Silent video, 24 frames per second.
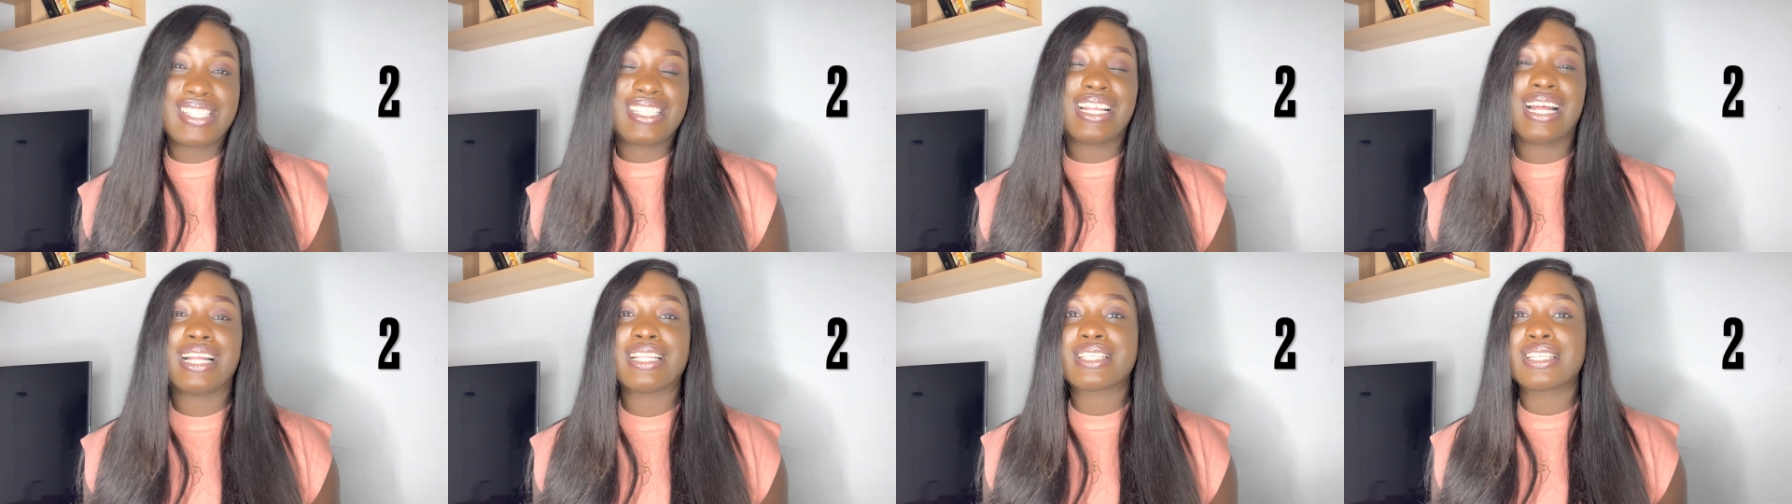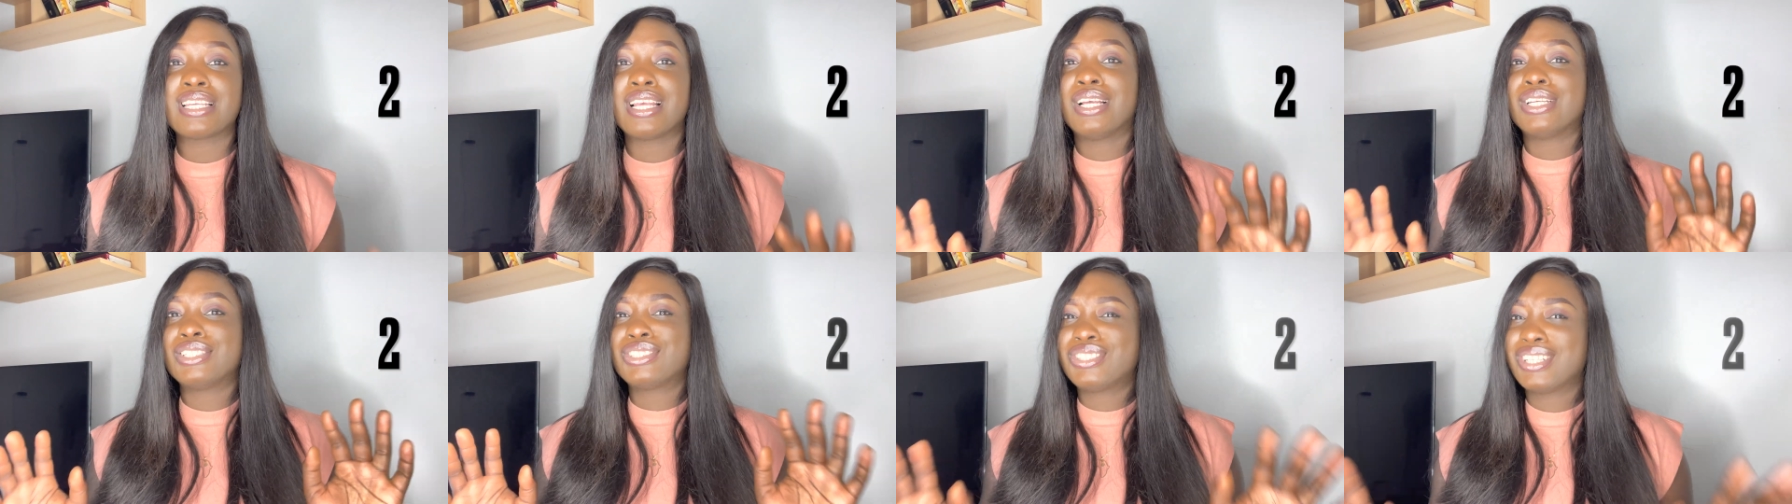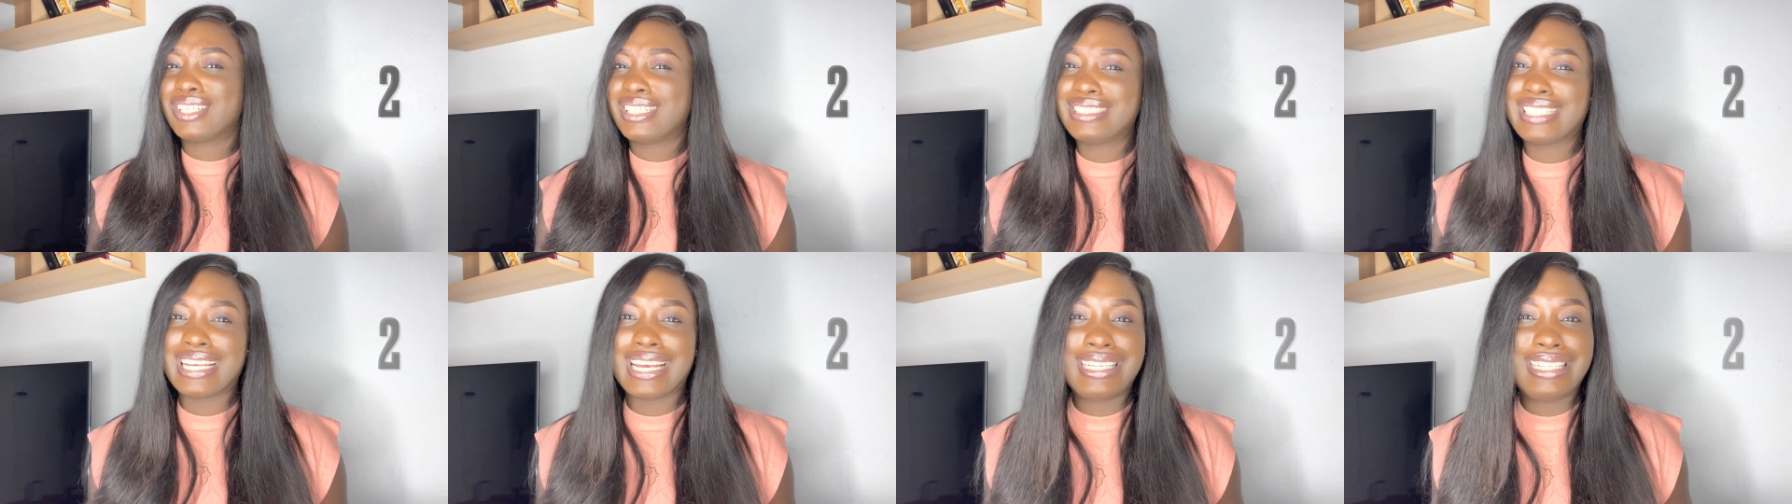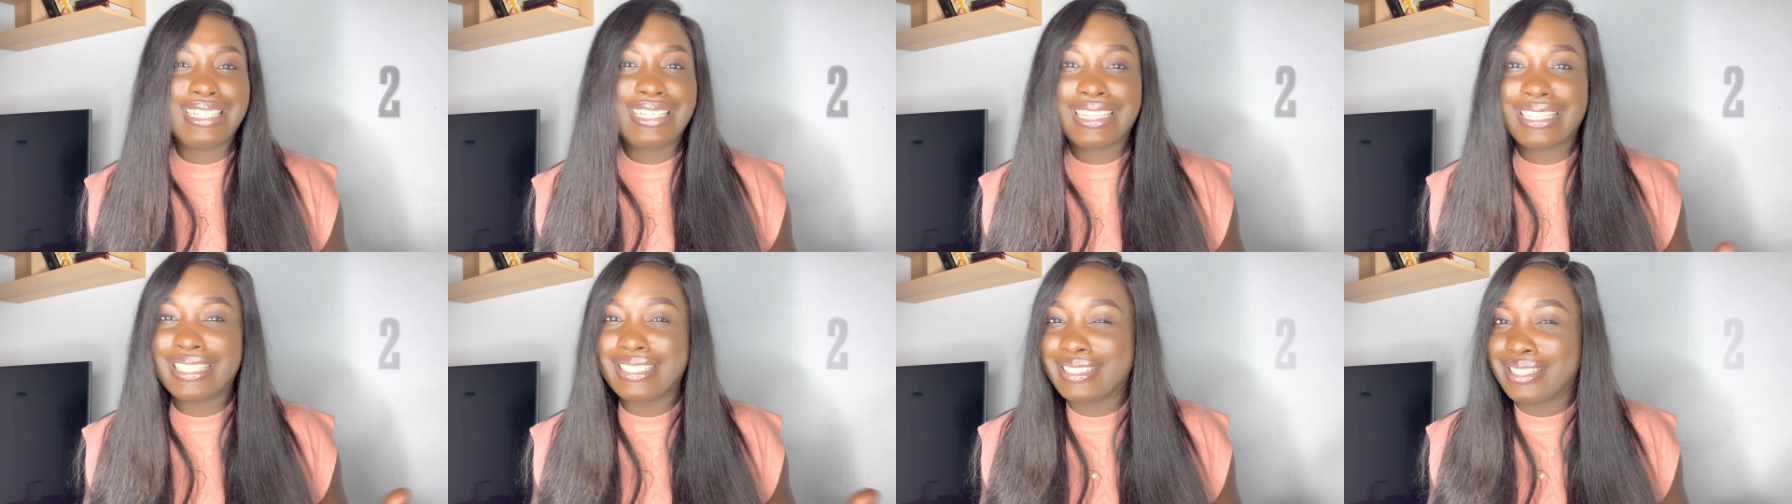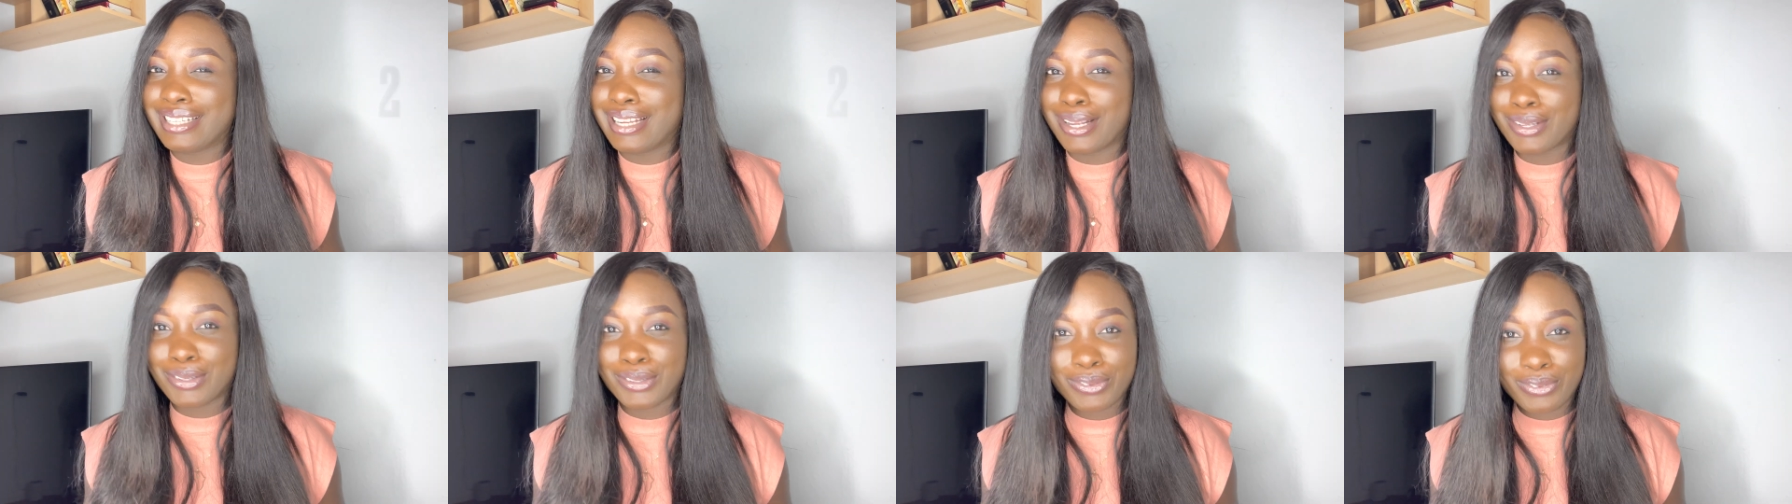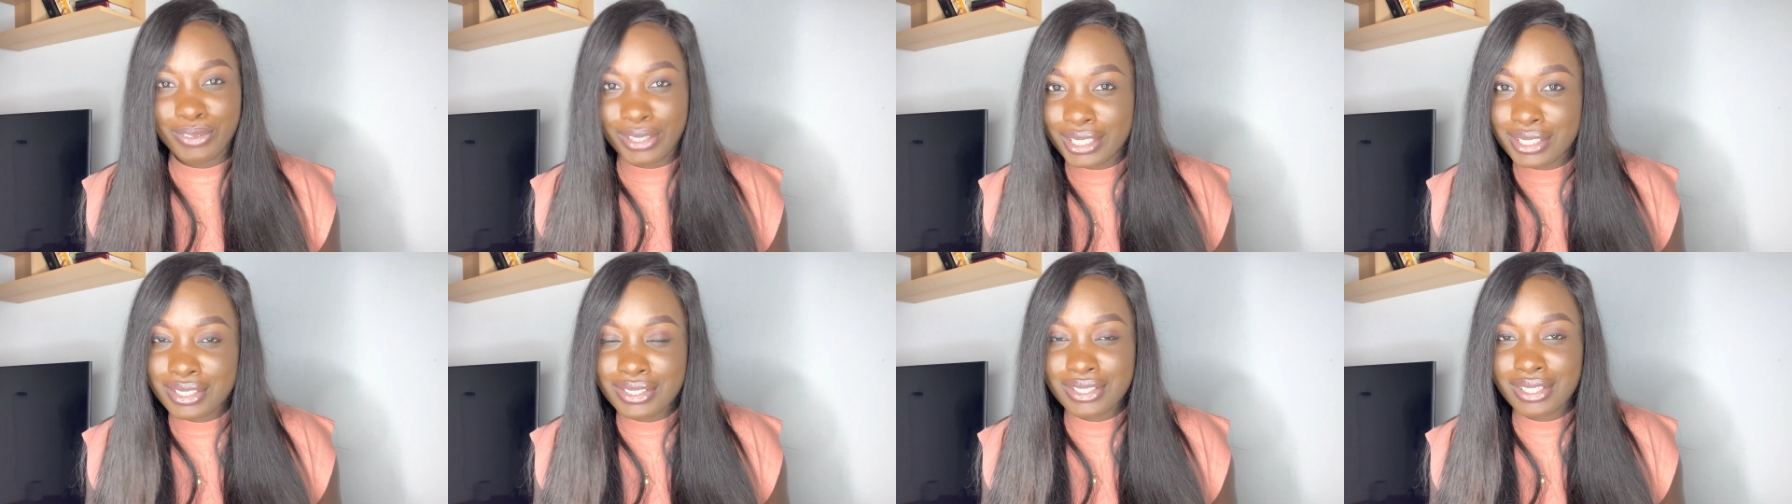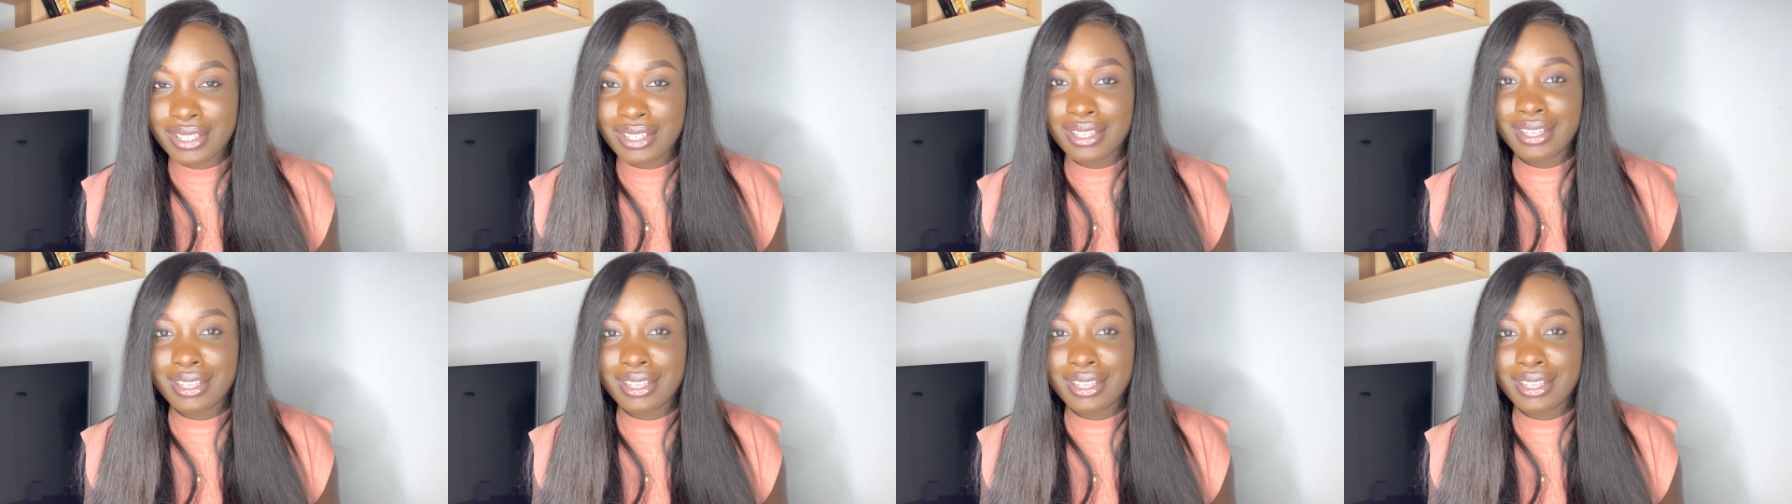that studies are in English language.